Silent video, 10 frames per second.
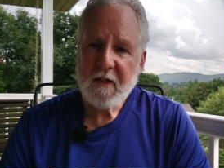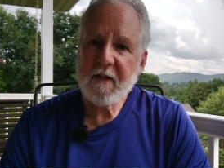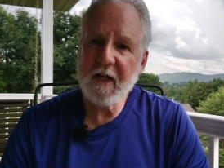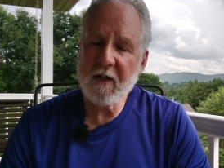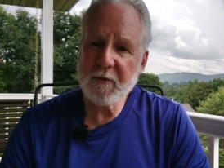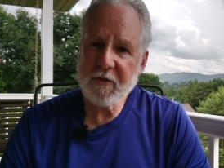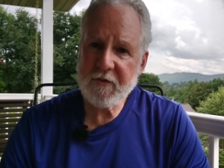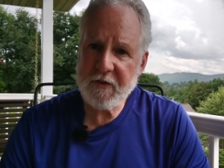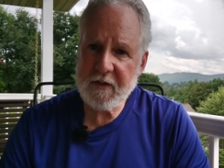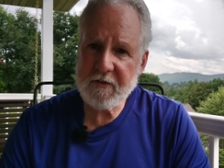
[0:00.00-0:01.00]
Now, when
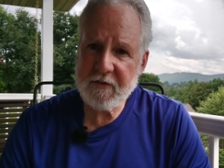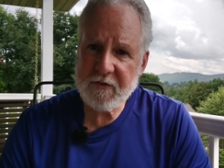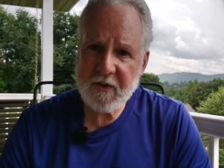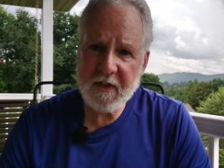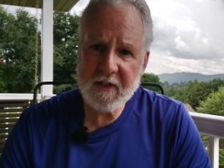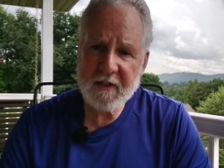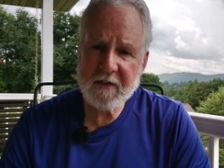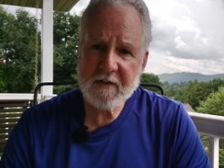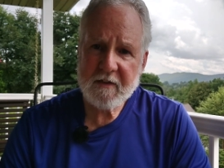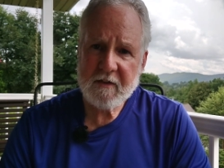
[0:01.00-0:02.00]
Jesus died,
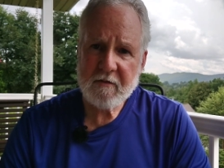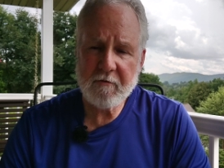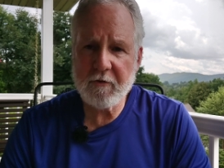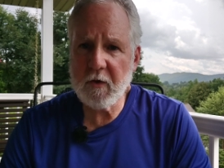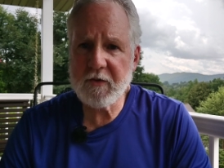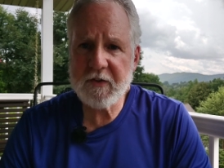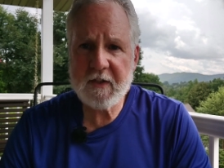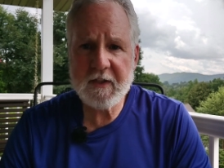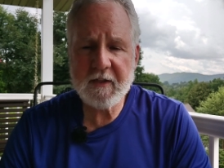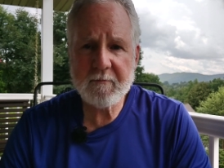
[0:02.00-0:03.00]
rose
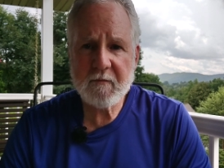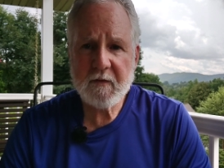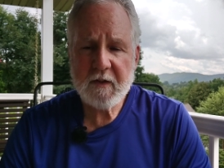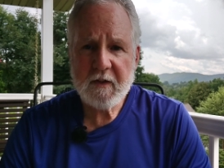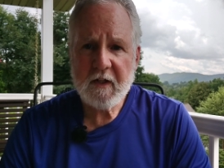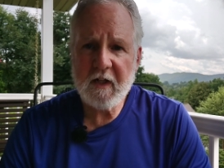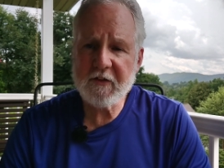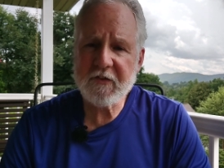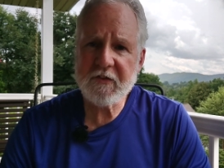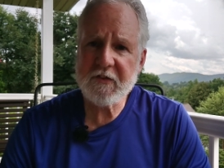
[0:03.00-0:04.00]
again,
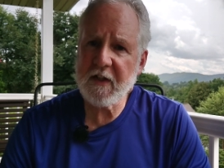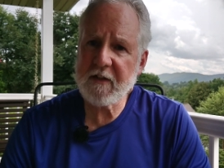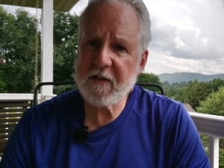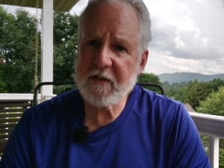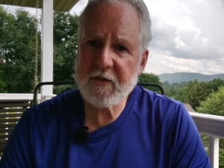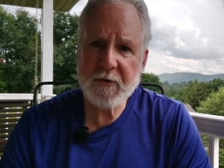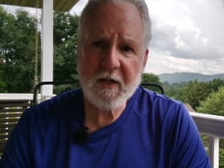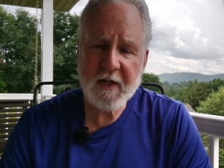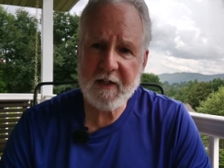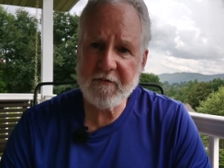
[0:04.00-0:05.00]
ascended to
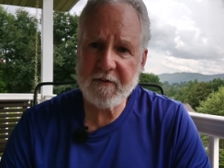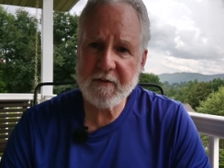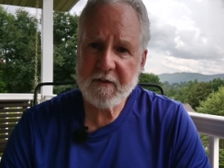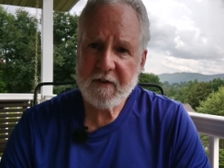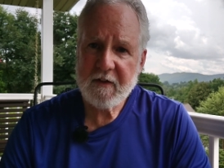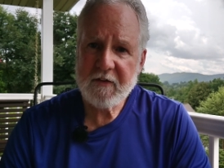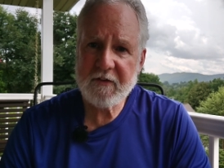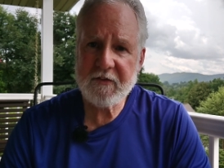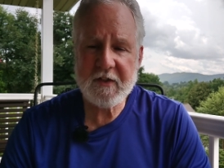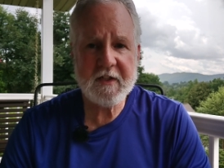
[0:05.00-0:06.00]
heaven,
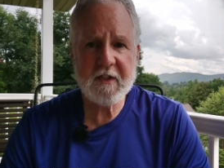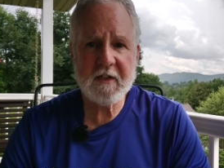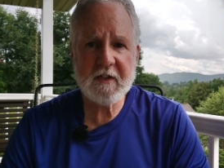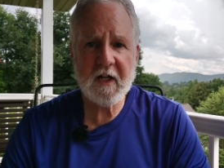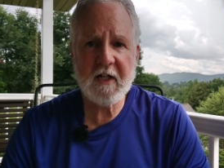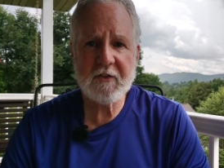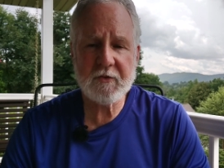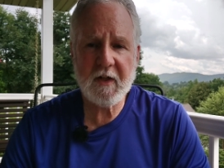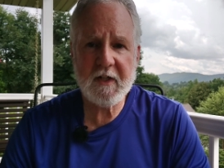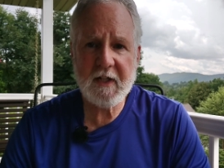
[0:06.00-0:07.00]
seated at God's
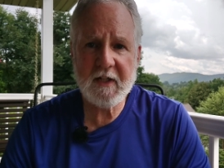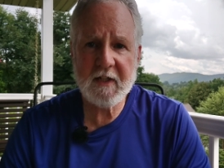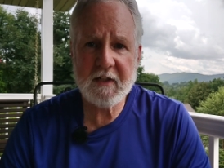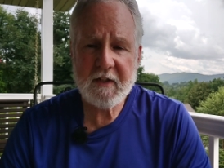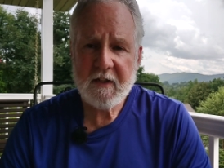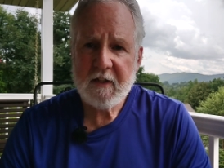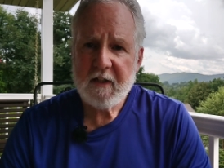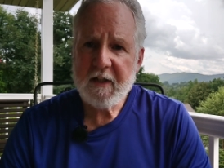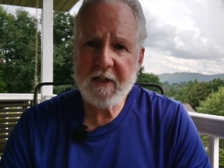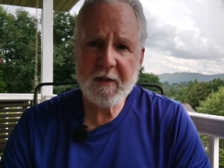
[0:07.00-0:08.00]
right hand,
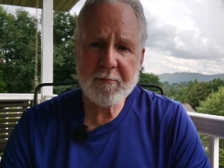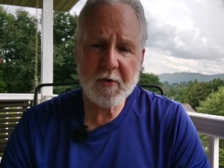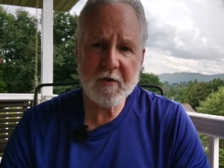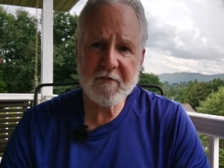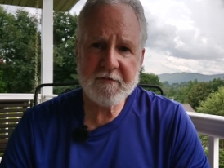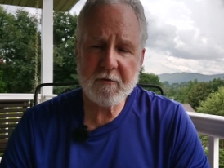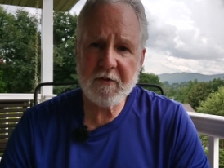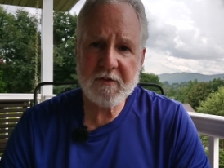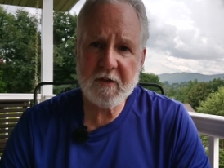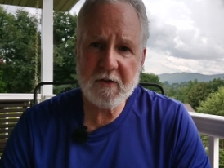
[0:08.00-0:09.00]
he poured
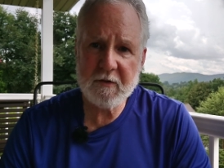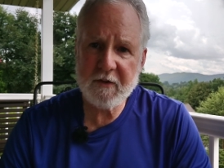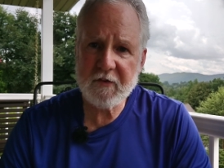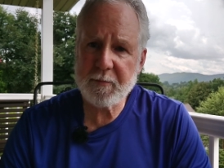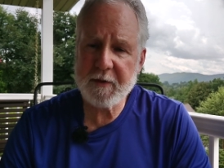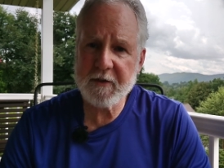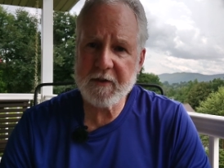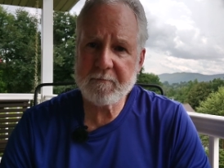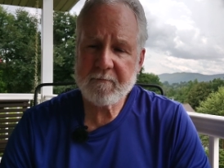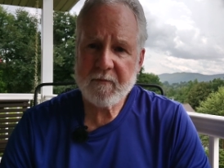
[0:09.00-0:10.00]
forth the Holy
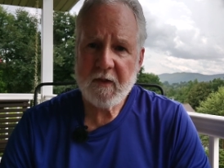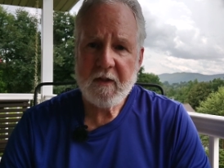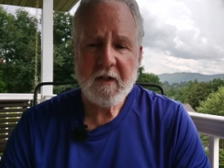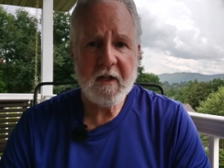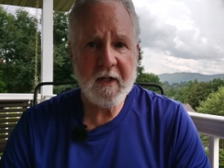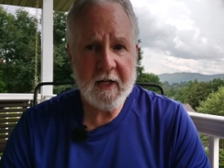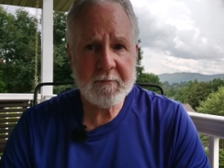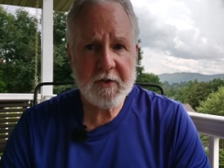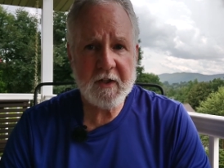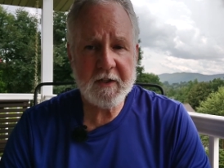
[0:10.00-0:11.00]
Spirit. And I'm
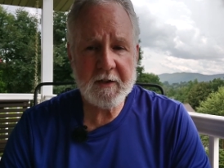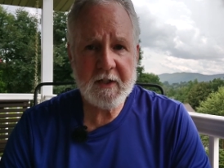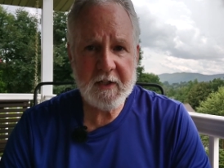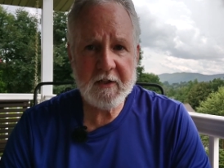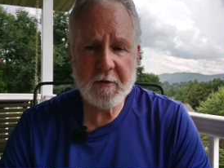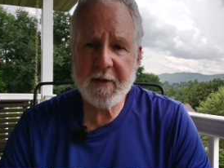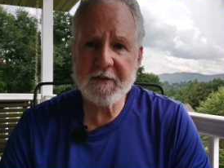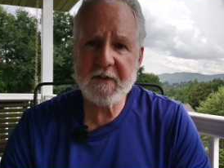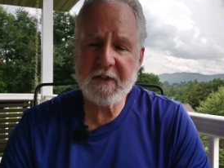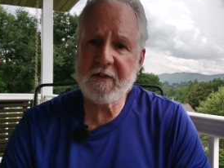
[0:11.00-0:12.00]
talking here
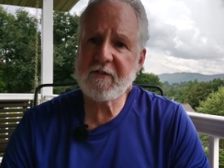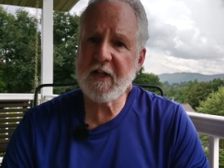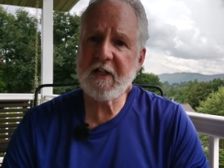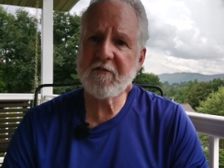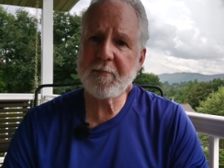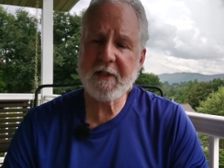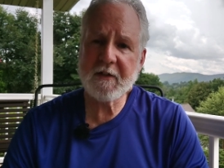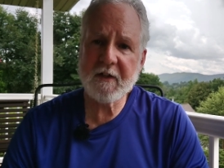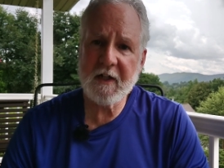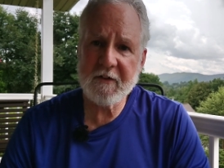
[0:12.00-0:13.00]
about the day of
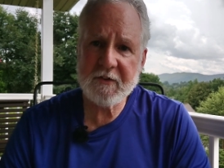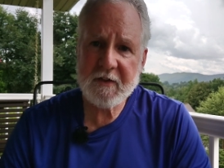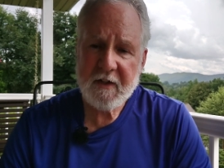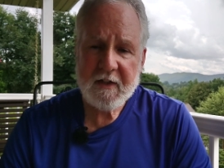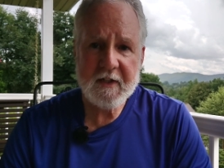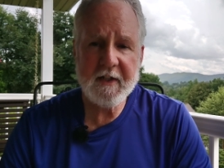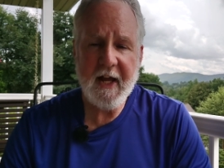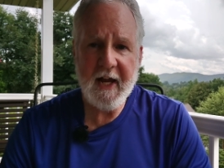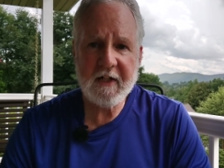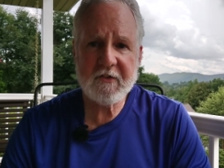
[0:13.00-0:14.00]
Pentecost in
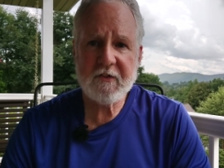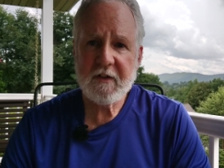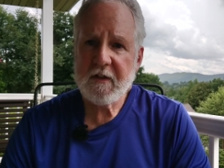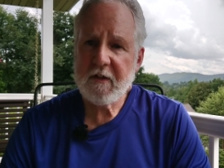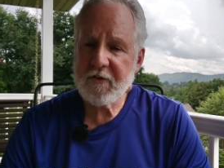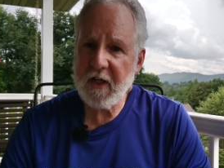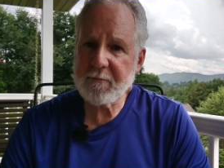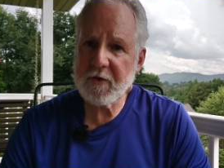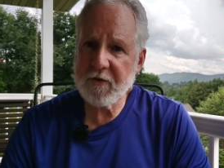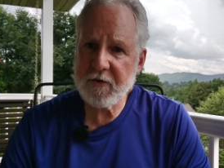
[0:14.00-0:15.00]
Acts
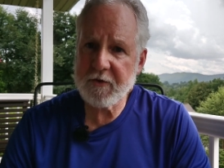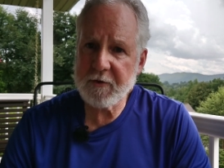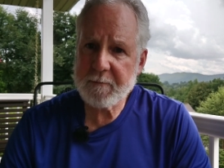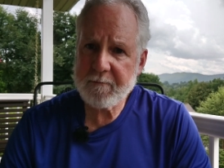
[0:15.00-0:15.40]
chapter 2.